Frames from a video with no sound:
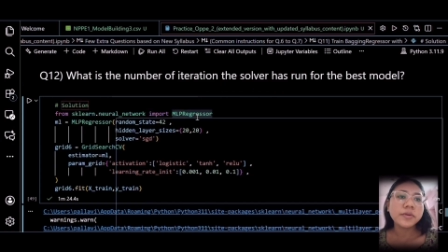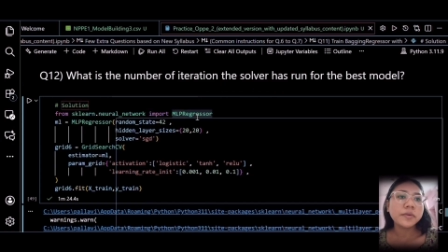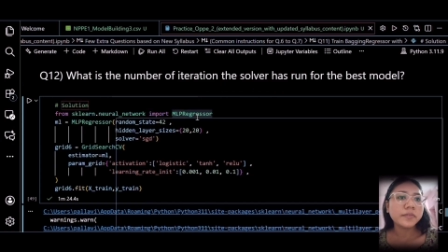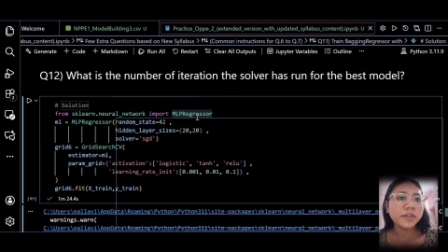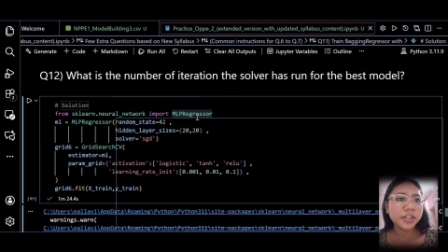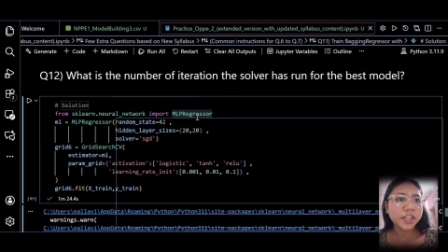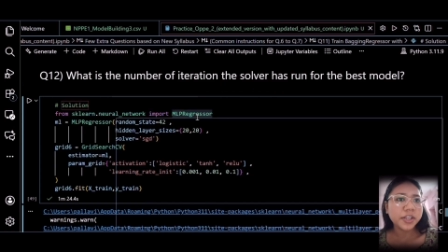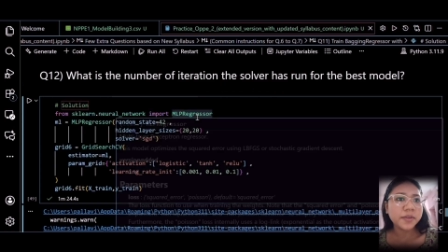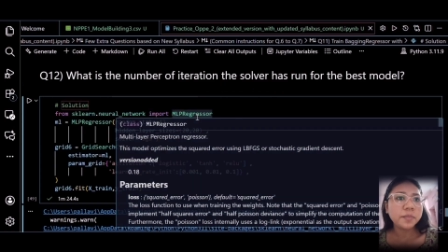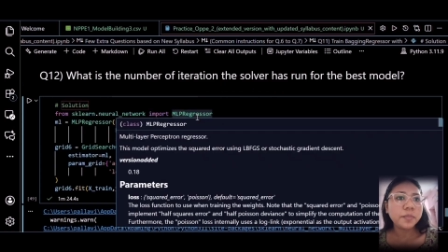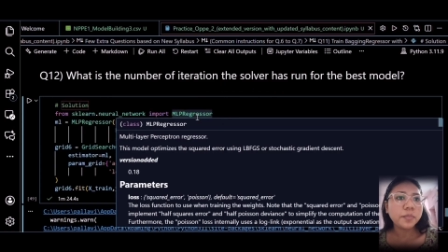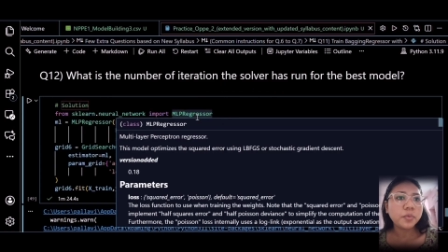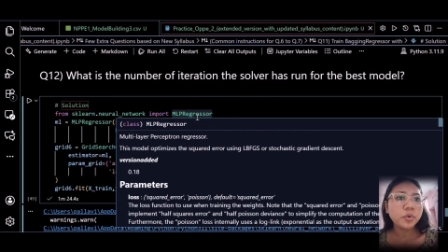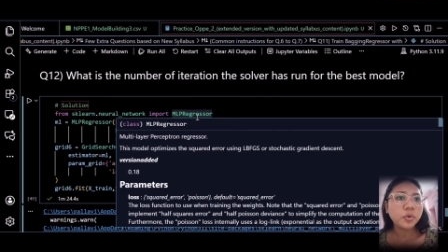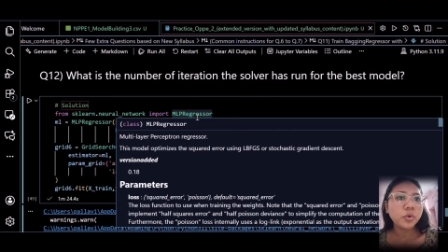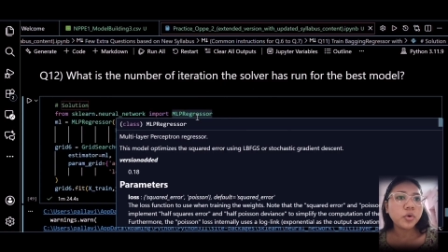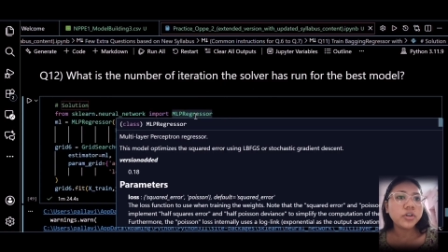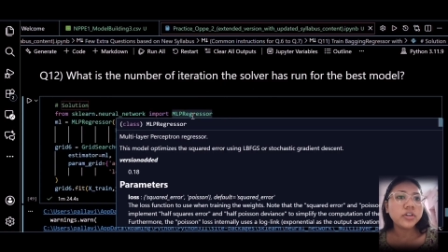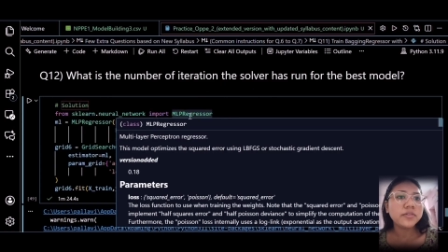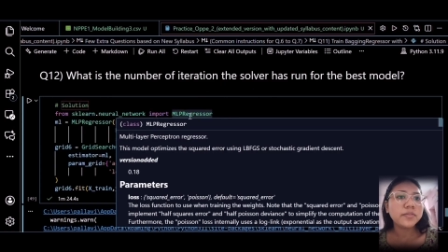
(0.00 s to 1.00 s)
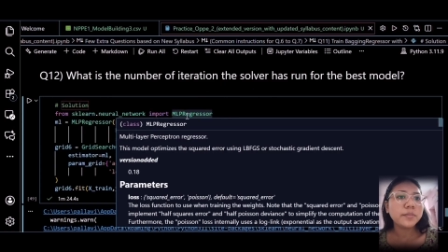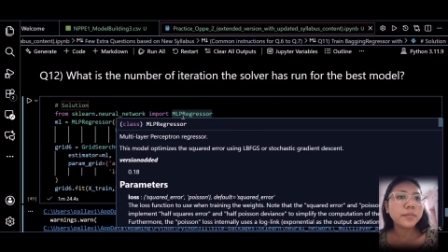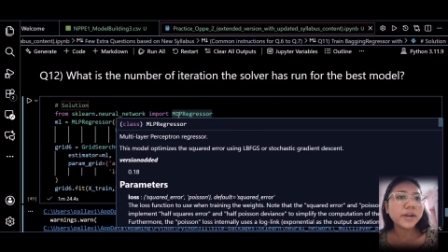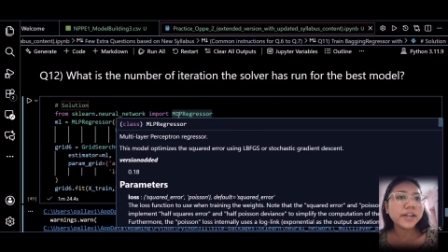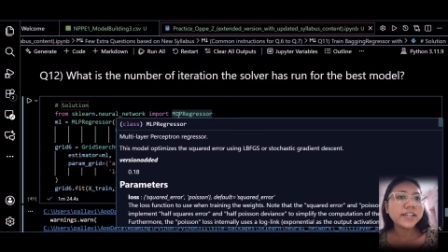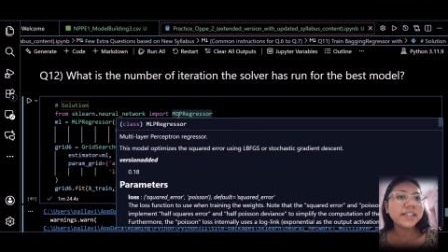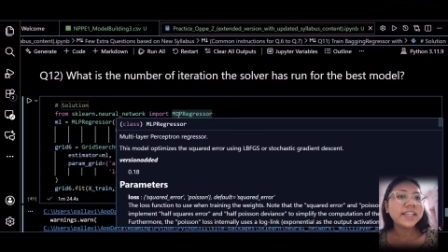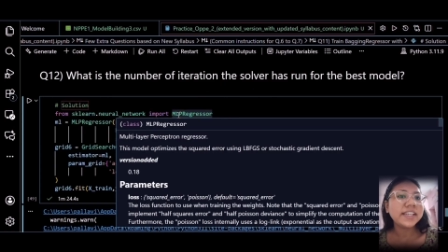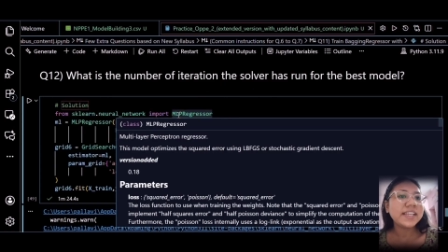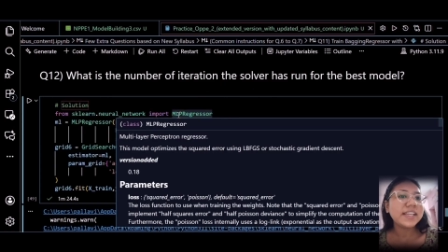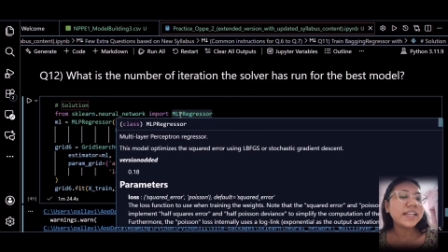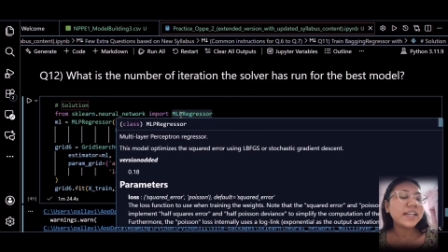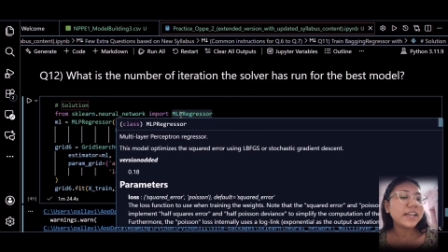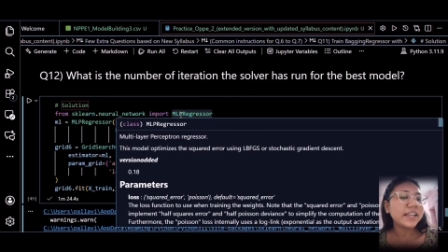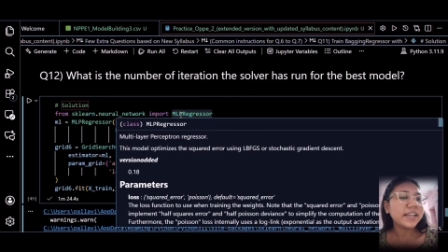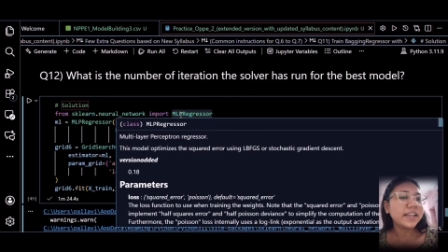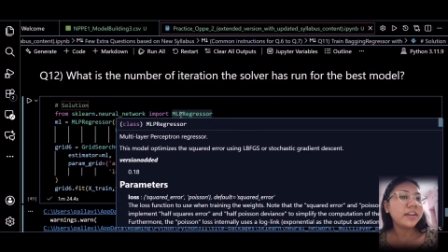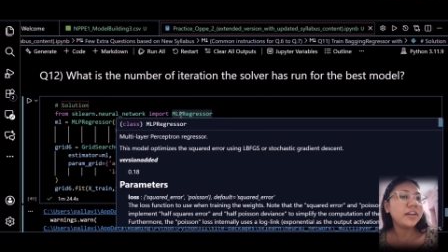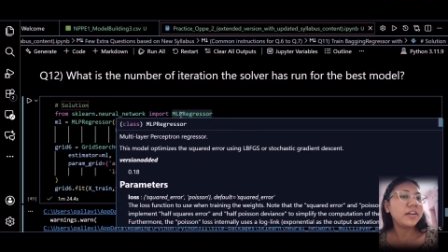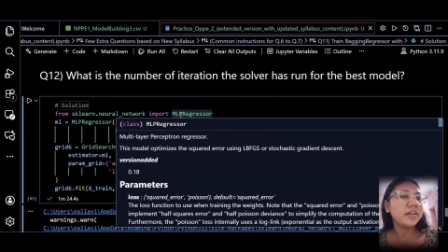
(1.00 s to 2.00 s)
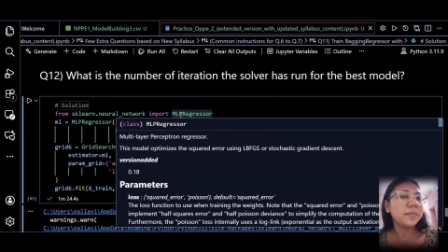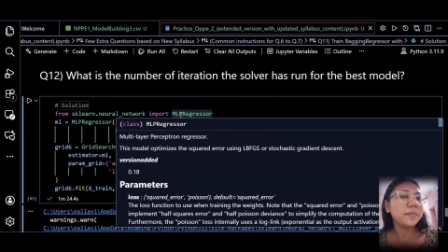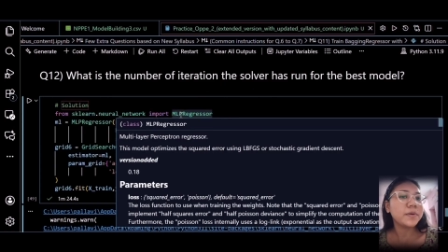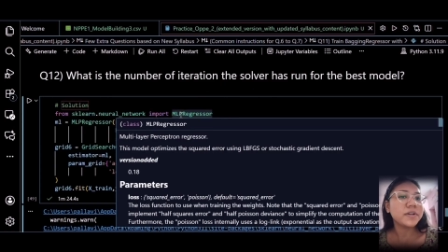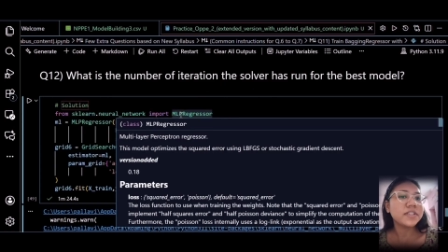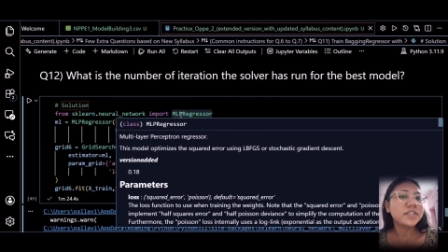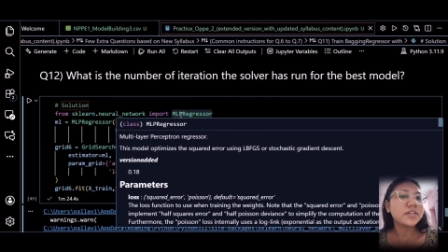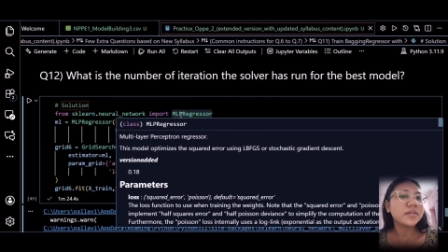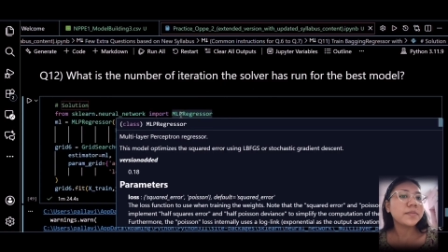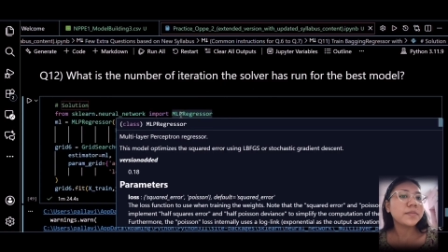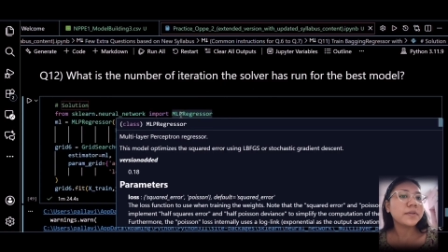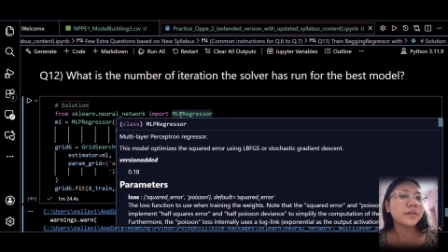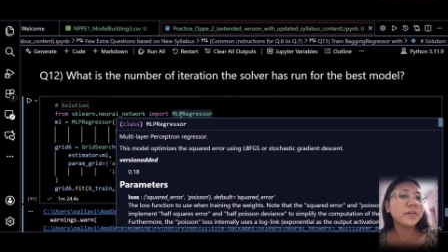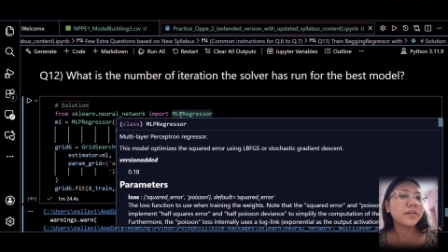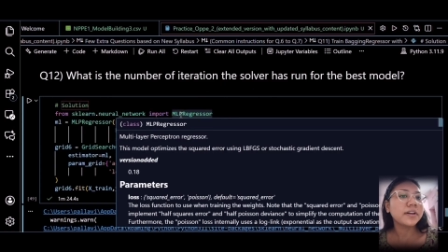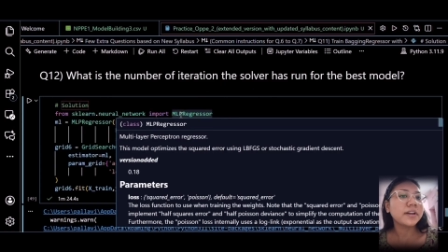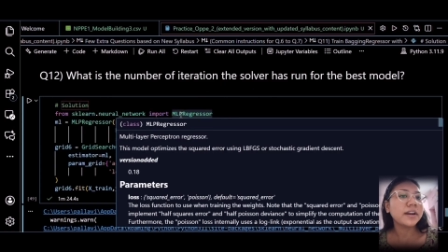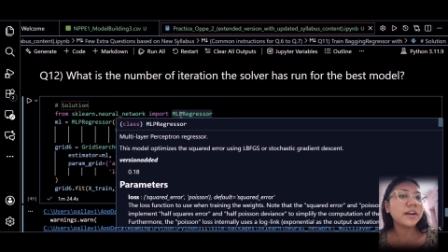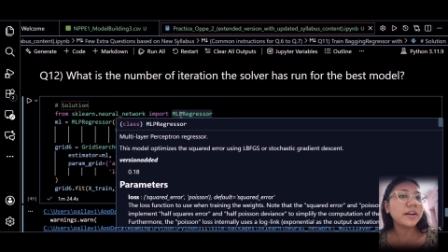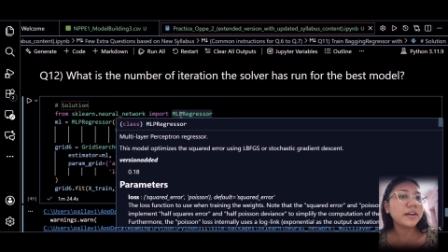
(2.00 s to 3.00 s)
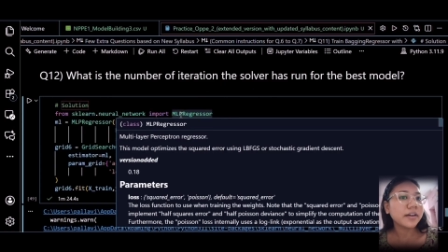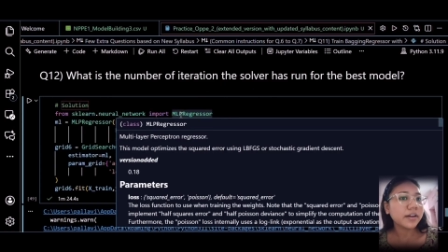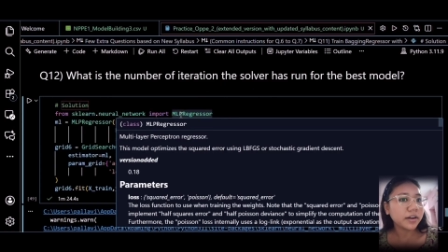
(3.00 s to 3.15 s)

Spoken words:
we will import multi-layer perceptron